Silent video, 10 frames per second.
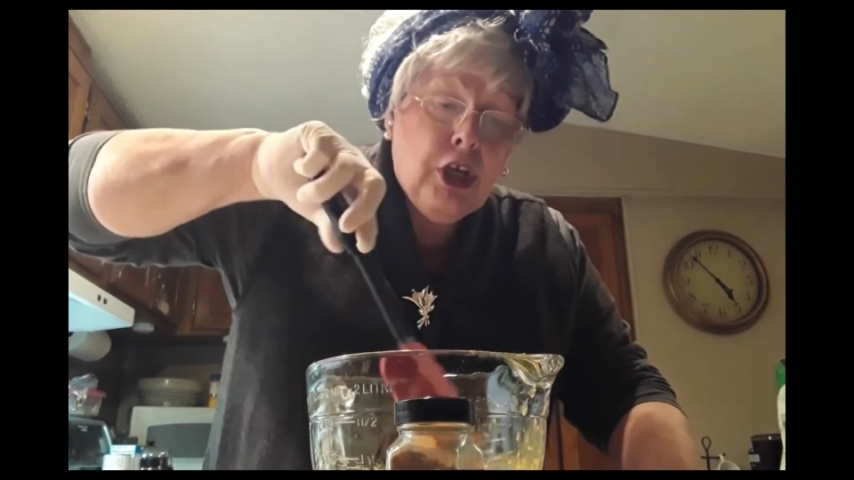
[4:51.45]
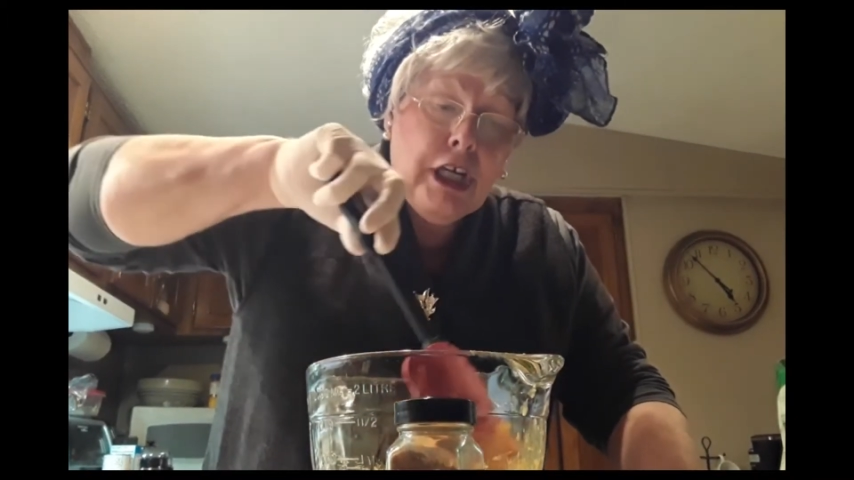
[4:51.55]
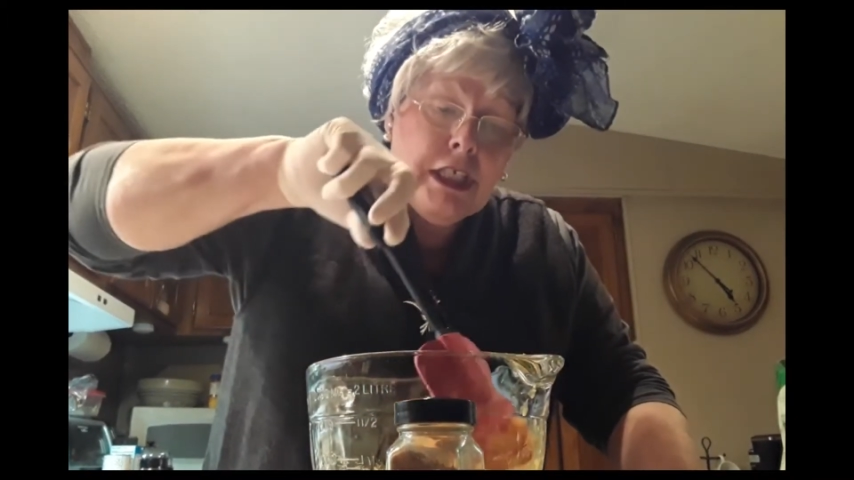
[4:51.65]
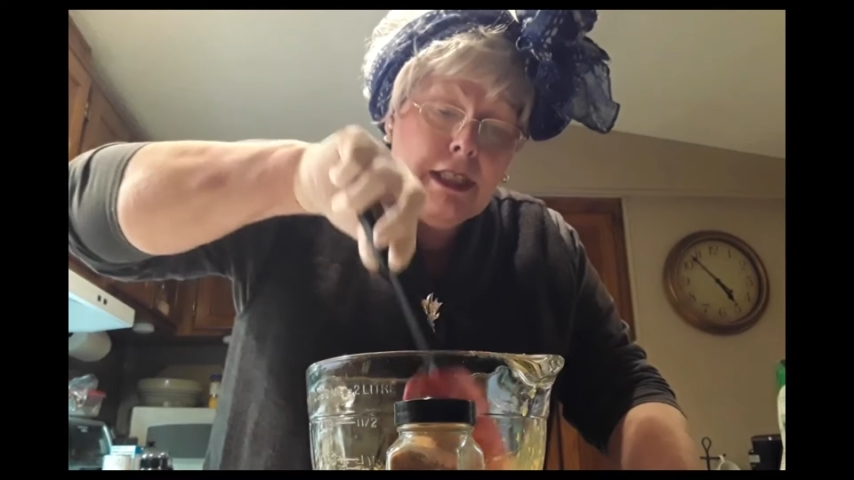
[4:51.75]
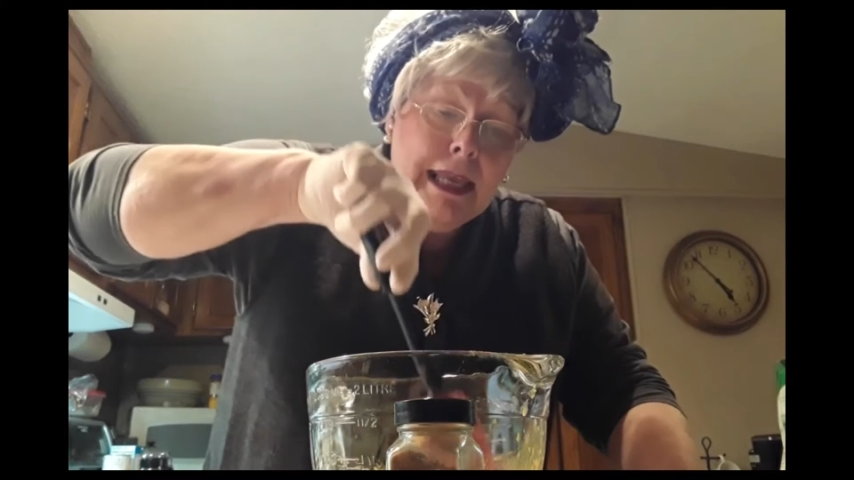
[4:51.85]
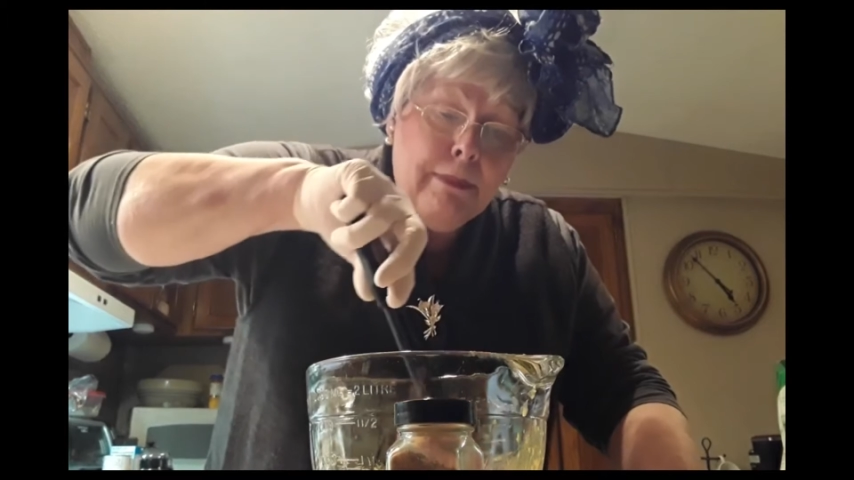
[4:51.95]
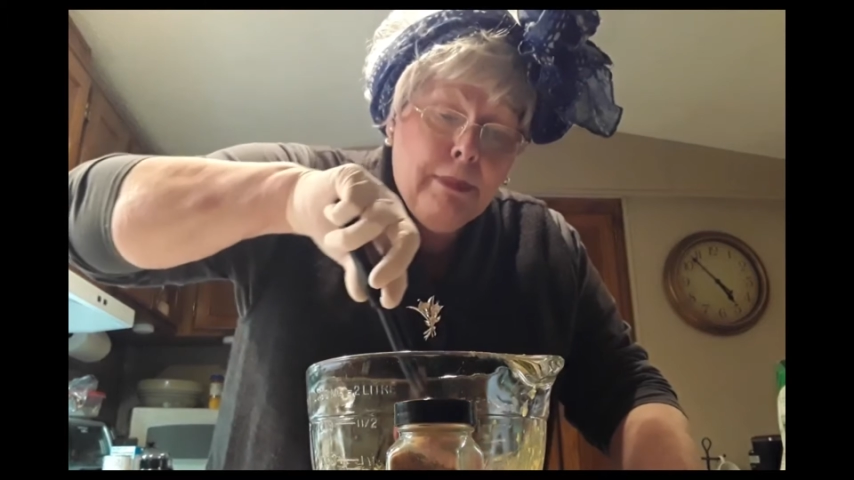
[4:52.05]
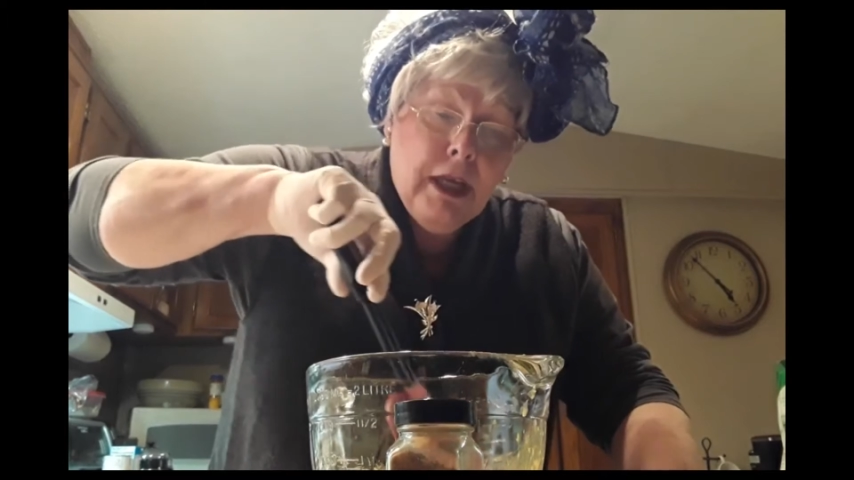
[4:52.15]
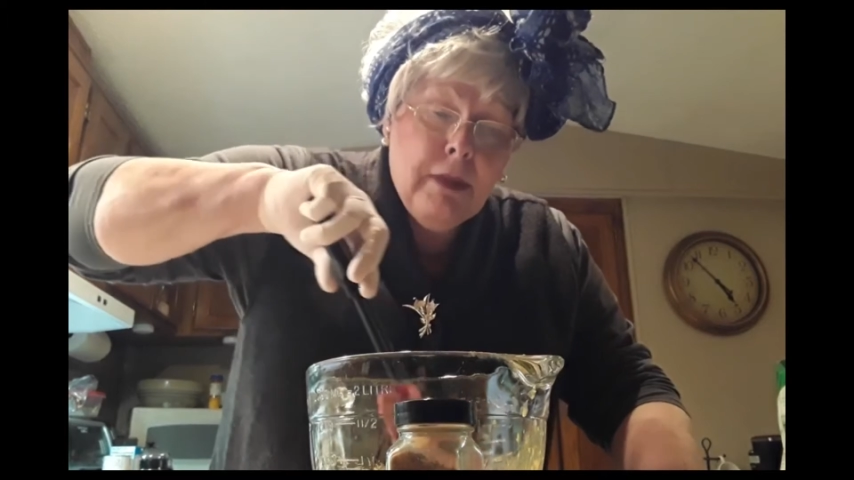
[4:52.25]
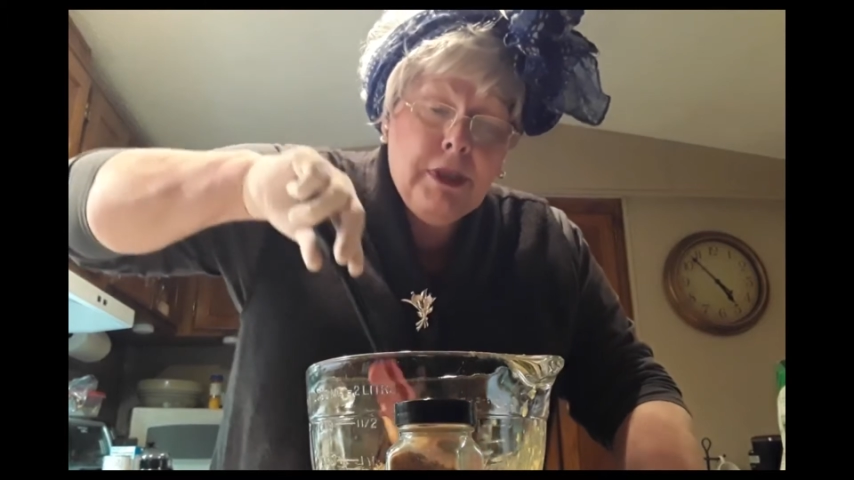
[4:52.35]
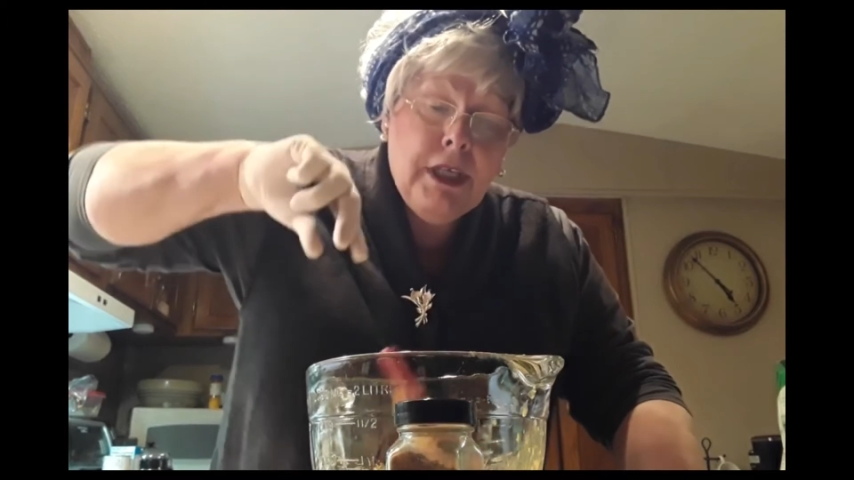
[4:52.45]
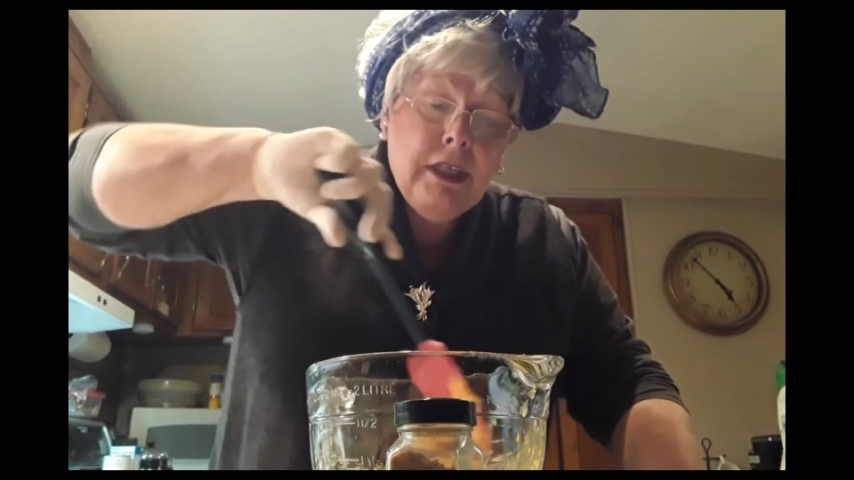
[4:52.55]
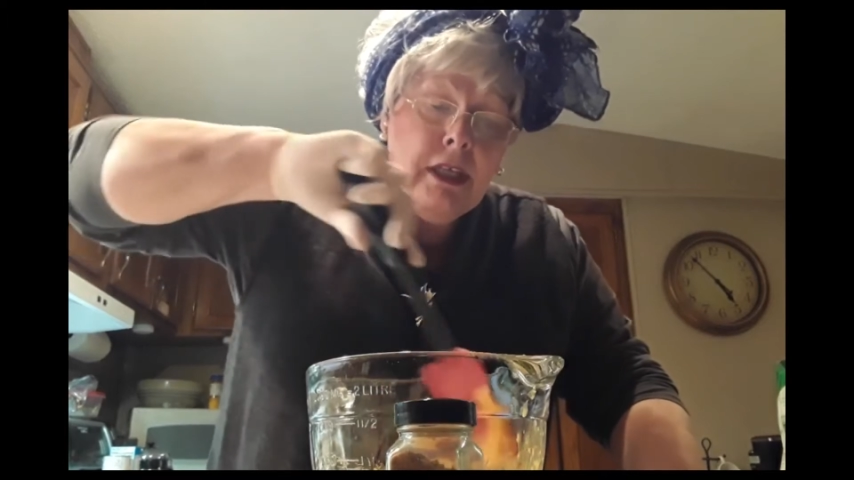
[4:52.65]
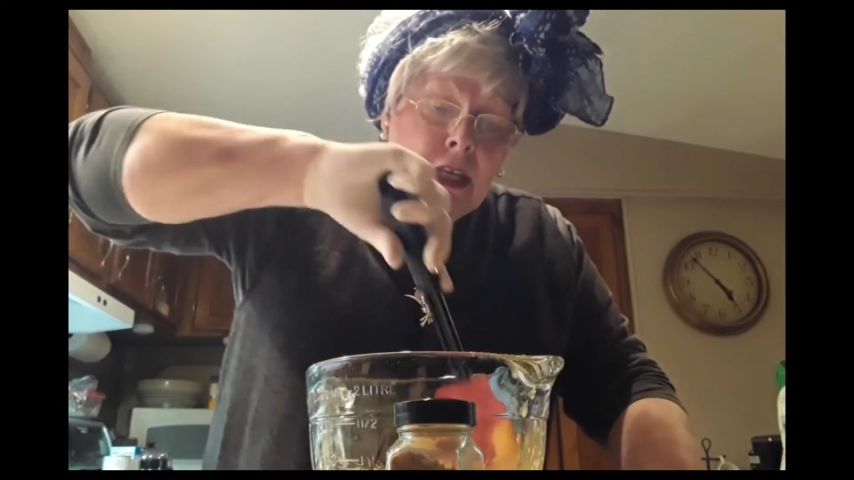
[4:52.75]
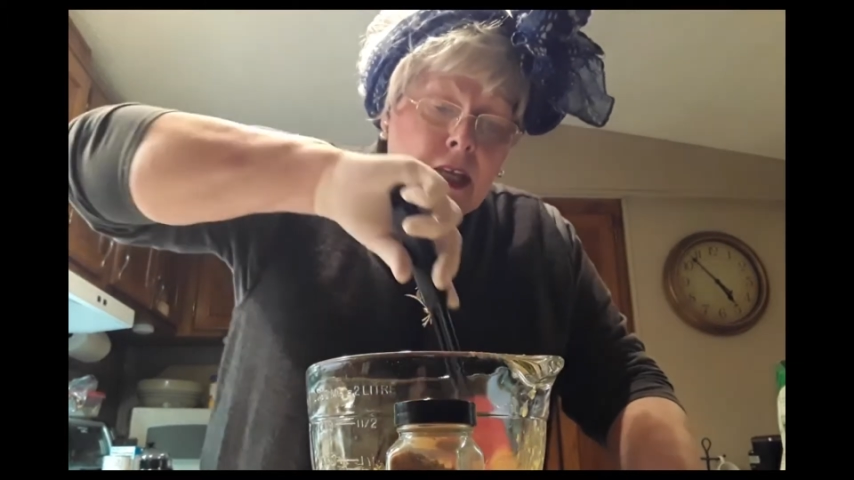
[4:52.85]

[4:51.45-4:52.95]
cooked that pumpkin,